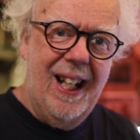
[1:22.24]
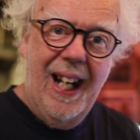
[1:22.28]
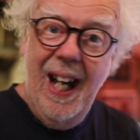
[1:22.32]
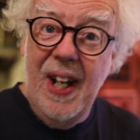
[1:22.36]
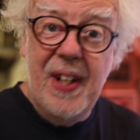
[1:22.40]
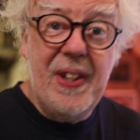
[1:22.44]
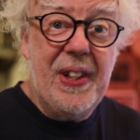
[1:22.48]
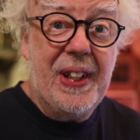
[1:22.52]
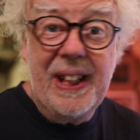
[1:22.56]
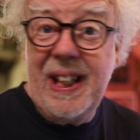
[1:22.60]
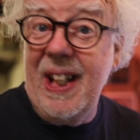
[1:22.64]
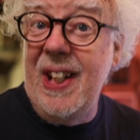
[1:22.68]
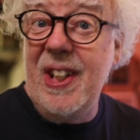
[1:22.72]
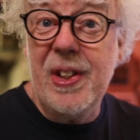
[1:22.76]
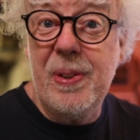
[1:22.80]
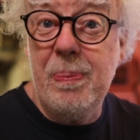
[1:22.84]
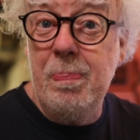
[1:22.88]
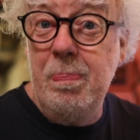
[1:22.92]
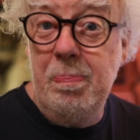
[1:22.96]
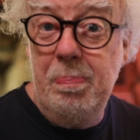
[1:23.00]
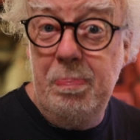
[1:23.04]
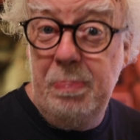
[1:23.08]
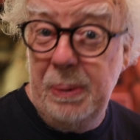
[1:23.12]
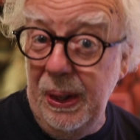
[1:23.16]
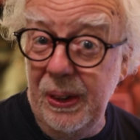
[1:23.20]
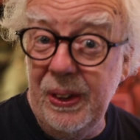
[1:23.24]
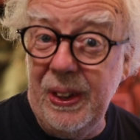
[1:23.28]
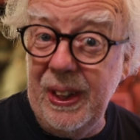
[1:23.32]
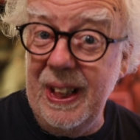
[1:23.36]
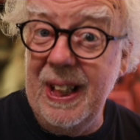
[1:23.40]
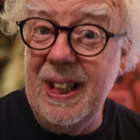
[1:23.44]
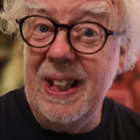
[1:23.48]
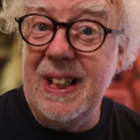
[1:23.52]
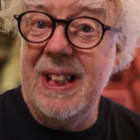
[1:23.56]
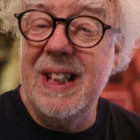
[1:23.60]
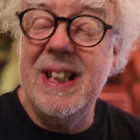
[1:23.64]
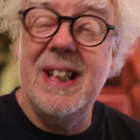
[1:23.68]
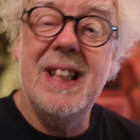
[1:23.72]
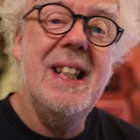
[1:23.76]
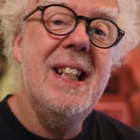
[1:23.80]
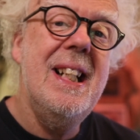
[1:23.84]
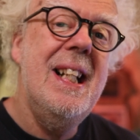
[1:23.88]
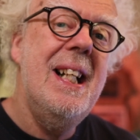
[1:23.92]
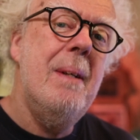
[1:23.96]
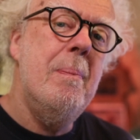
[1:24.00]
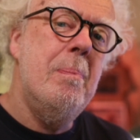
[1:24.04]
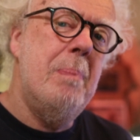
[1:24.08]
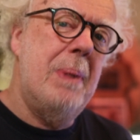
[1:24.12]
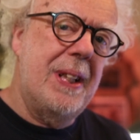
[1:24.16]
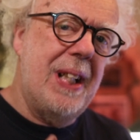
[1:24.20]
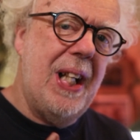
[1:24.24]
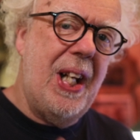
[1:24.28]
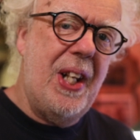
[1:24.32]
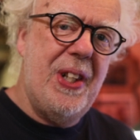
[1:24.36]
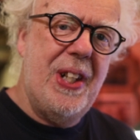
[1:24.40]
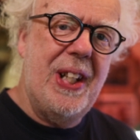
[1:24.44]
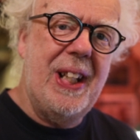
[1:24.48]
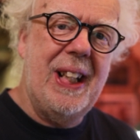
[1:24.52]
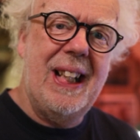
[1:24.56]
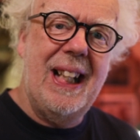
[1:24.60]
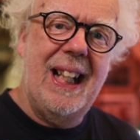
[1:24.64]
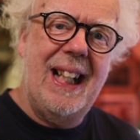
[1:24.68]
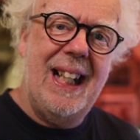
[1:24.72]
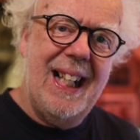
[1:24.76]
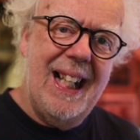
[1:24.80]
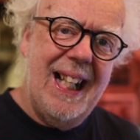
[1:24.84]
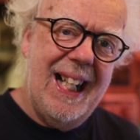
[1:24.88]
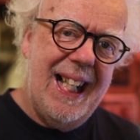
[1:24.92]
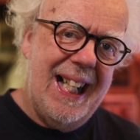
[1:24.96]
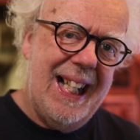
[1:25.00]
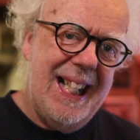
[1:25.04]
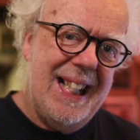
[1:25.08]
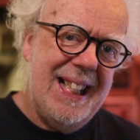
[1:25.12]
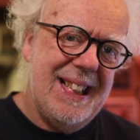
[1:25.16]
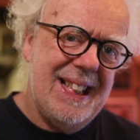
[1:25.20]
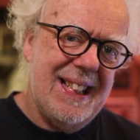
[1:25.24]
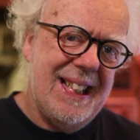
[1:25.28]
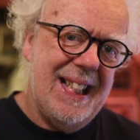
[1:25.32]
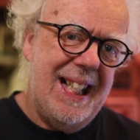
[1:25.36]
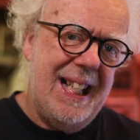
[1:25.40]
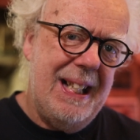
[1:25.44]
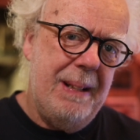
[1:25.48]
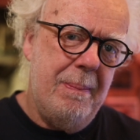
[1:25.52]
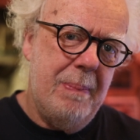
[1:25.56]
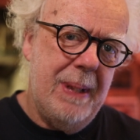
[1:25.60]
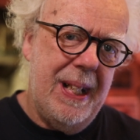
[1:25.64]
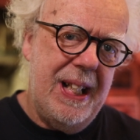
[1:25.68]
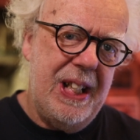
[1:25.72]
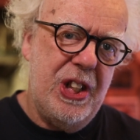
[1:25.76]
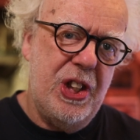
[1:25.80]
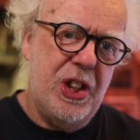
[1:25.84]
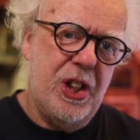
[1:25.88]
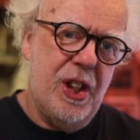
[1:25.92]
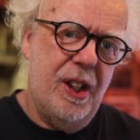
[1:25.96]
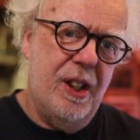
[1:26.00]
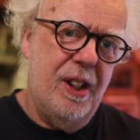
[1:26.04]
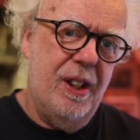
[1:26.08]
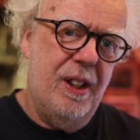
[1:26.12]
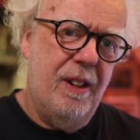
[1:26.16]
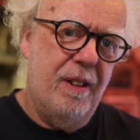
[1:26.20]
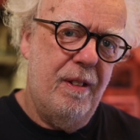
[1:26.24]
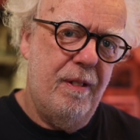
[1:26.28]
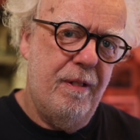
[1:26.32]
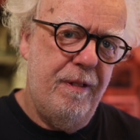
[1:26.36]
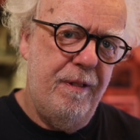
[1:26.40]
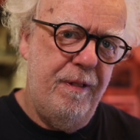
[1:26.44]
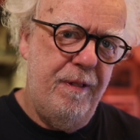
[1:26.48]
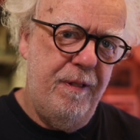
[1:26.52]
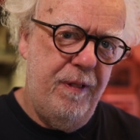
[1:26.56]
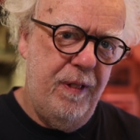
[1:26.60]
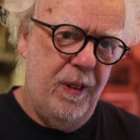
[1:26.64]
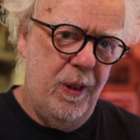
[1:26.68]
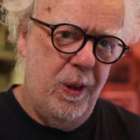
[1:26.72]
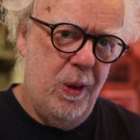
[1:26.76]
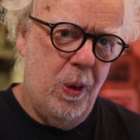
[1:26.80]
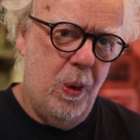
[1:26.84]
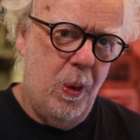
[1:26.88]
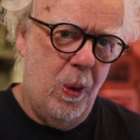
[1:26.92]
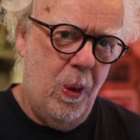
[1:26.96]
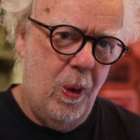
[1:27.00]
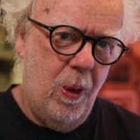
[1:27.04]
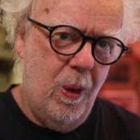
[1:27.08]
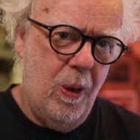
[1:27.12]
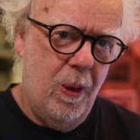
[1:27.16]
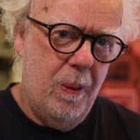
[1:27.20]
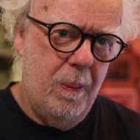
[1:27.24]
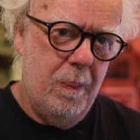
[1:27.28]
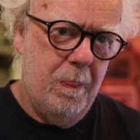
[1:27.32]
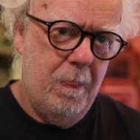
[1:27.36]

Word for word: I think it's brilliant, but I think it has a major flaw.